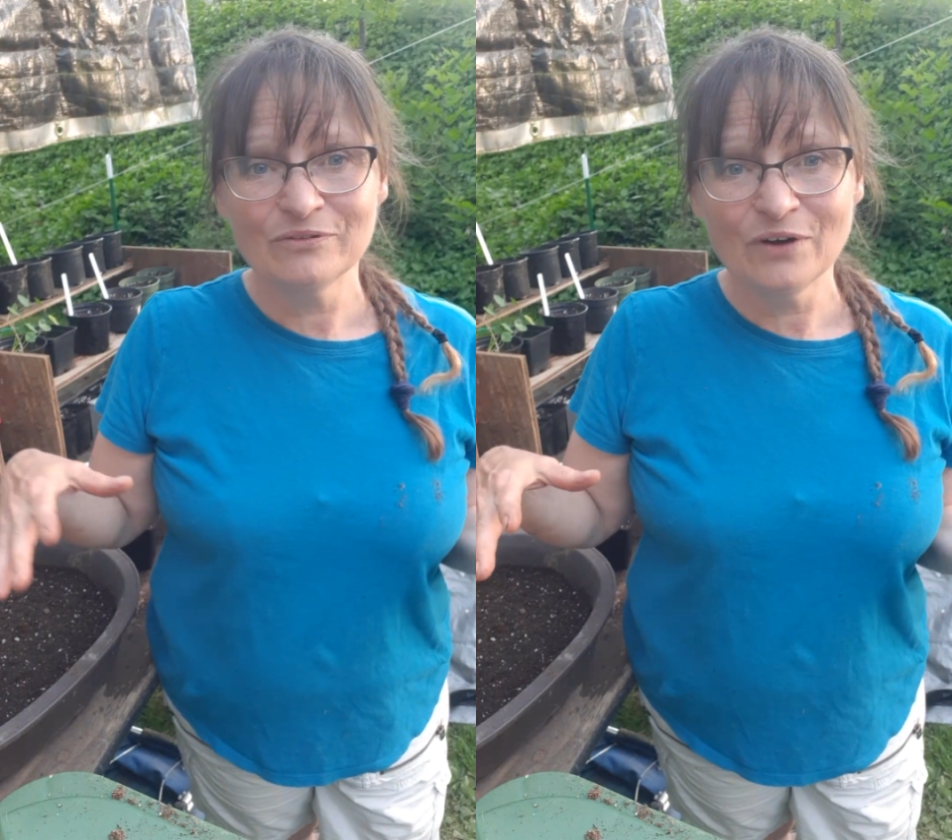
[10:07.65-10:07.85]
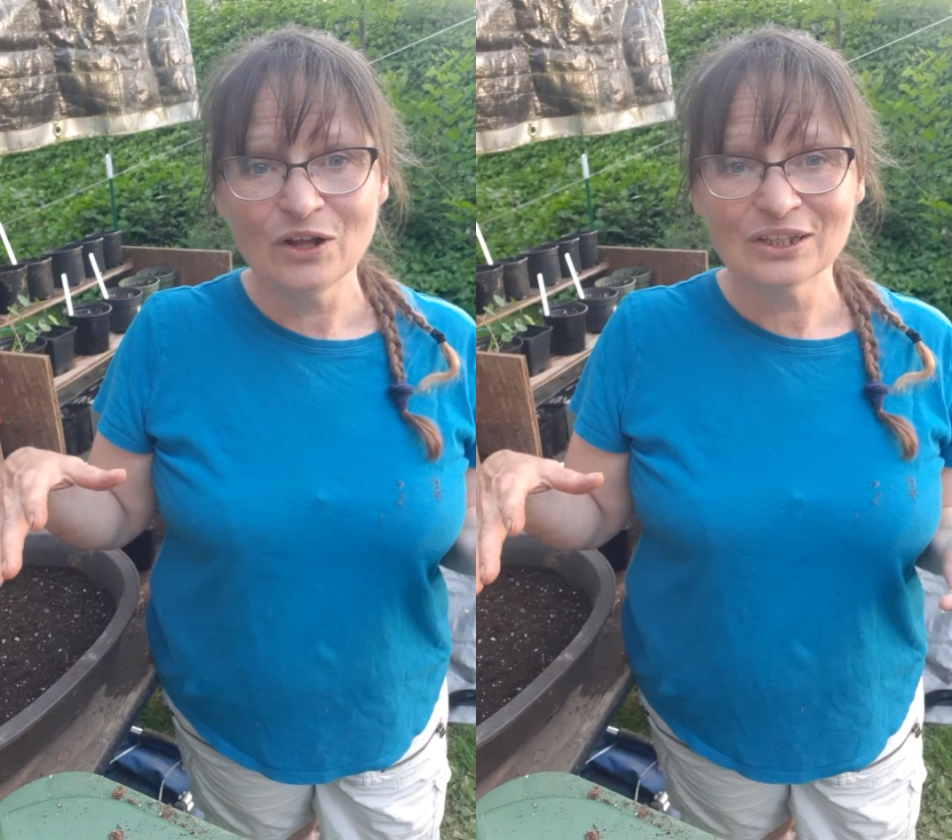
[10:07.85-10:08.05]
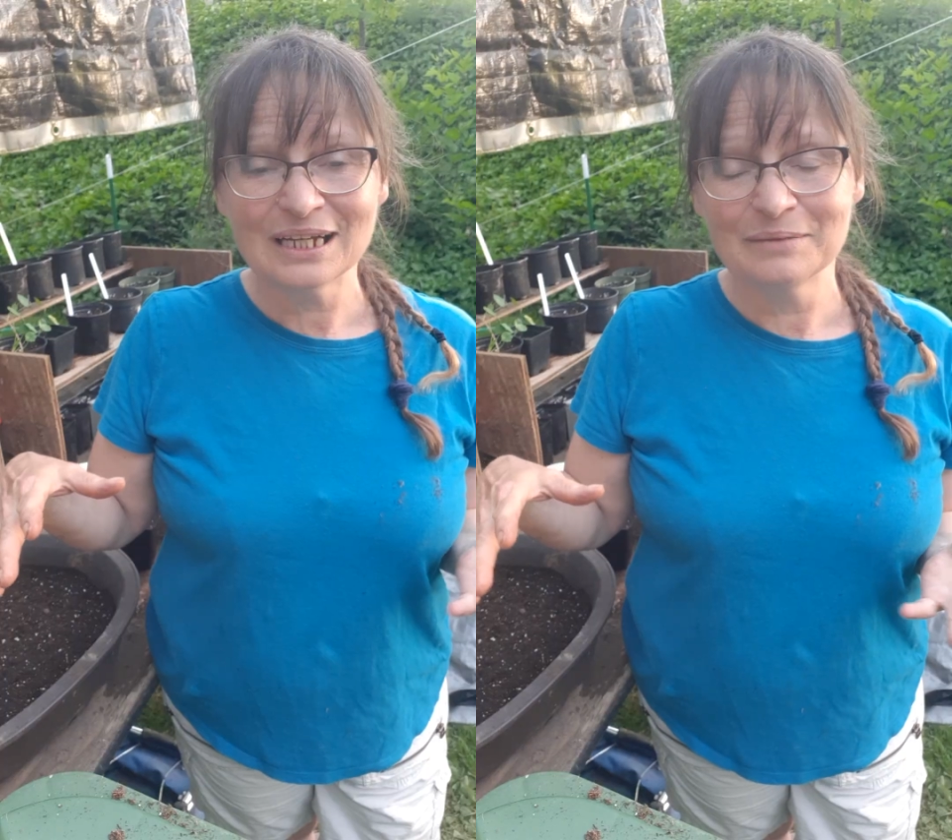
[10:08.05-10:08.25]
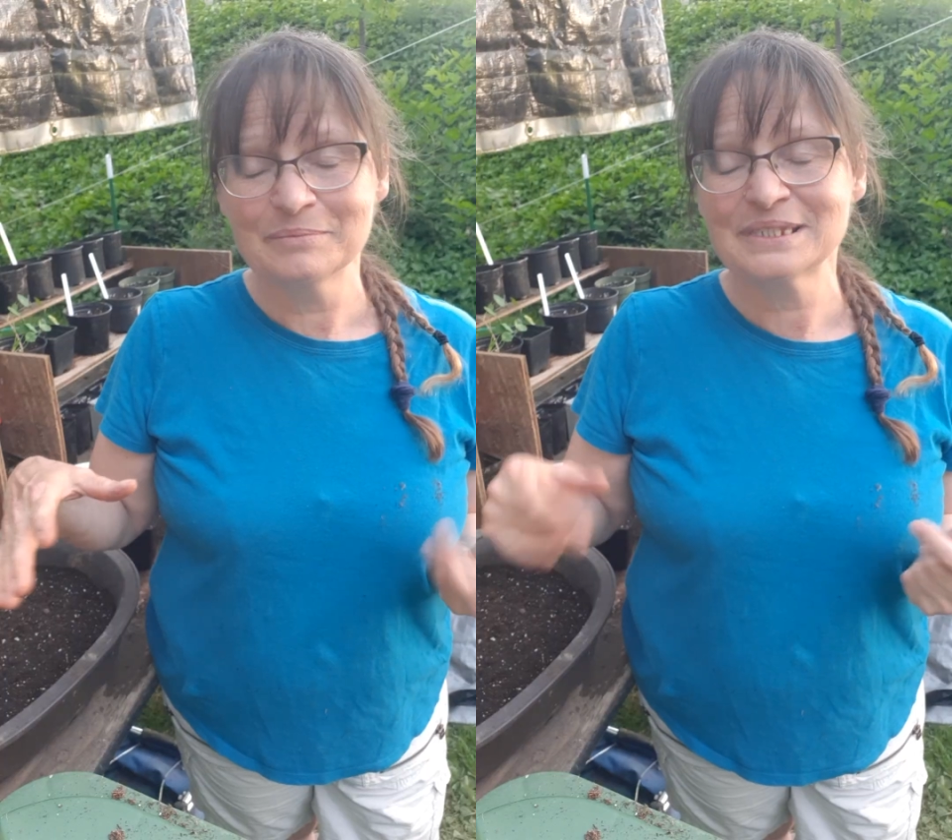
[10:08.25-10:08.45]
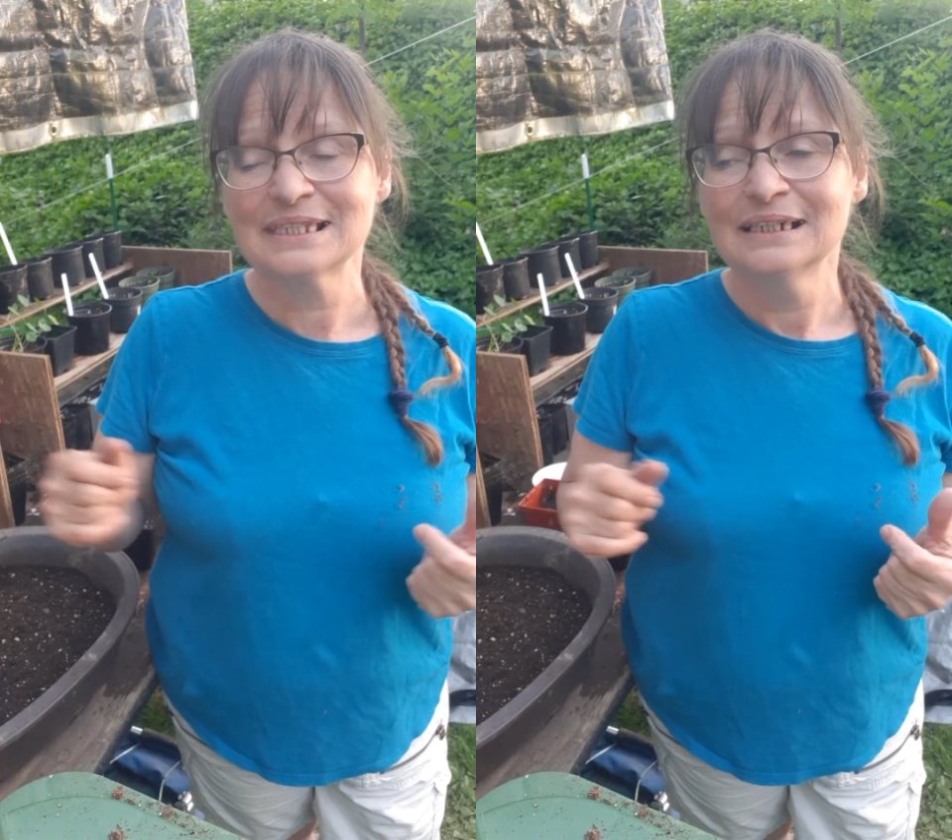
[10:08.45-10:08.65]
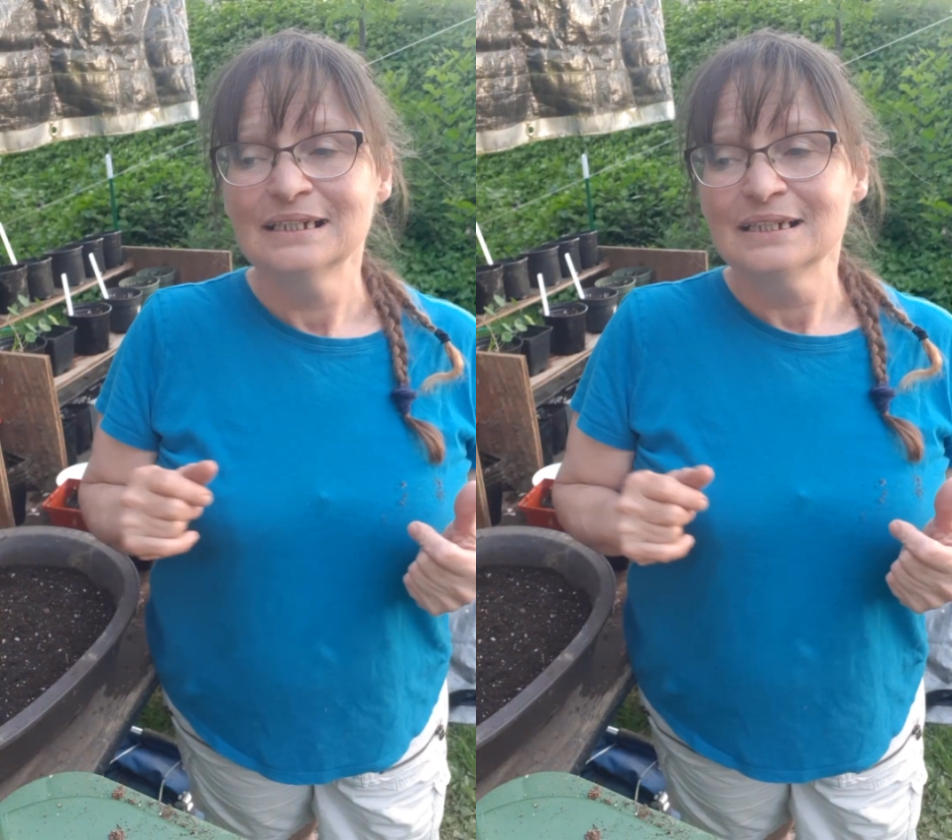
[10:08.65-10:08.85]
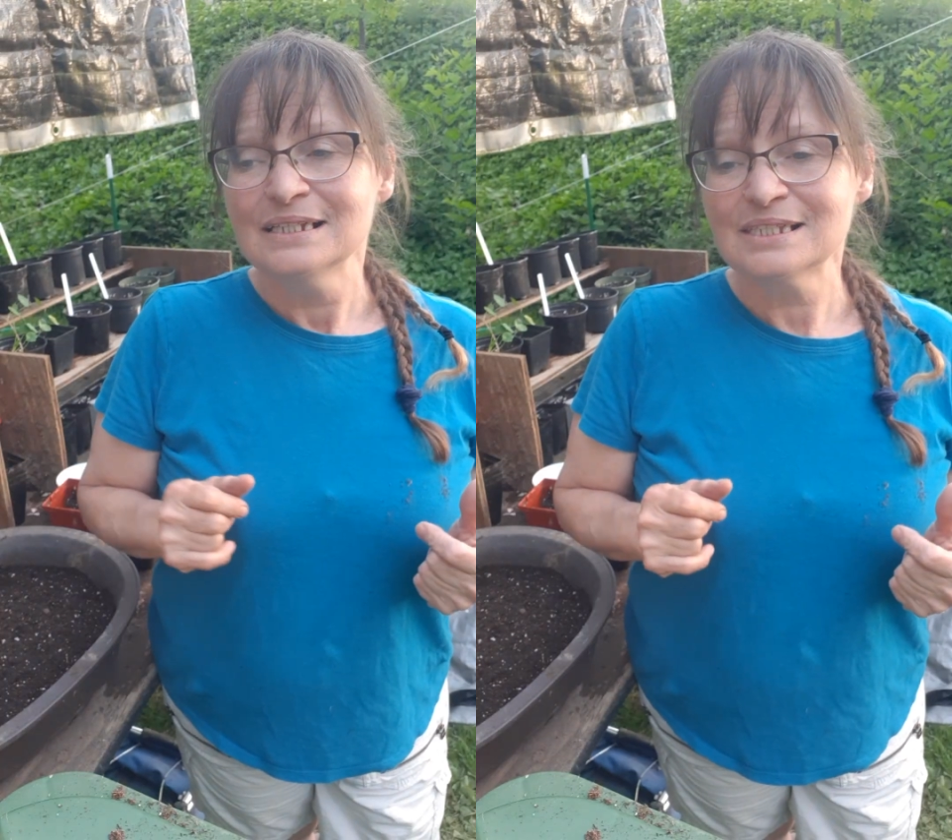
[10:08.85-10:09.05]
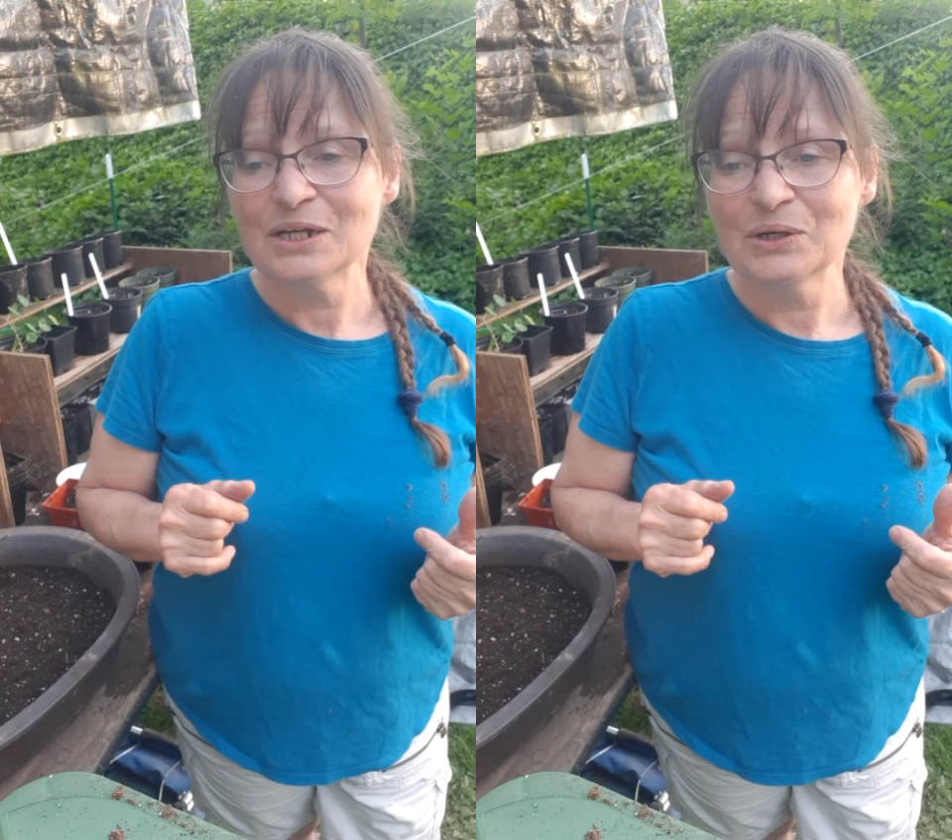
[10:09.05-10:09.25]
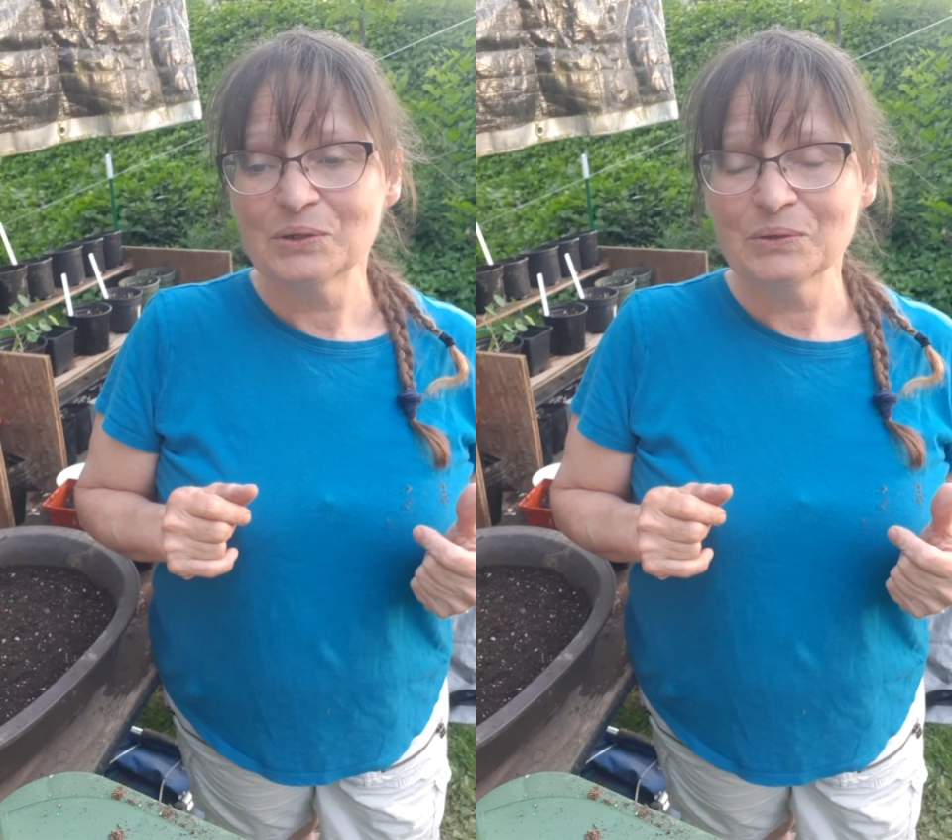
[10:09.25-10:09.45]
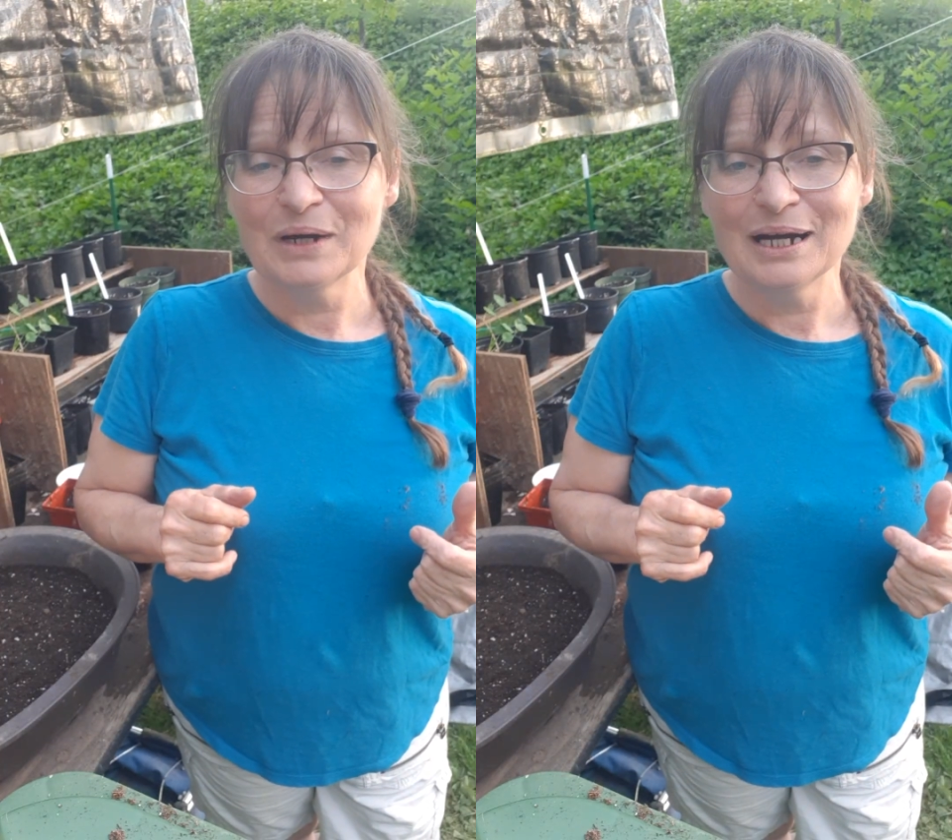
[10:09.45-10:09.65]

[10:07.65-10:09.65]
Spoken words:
fall comes. So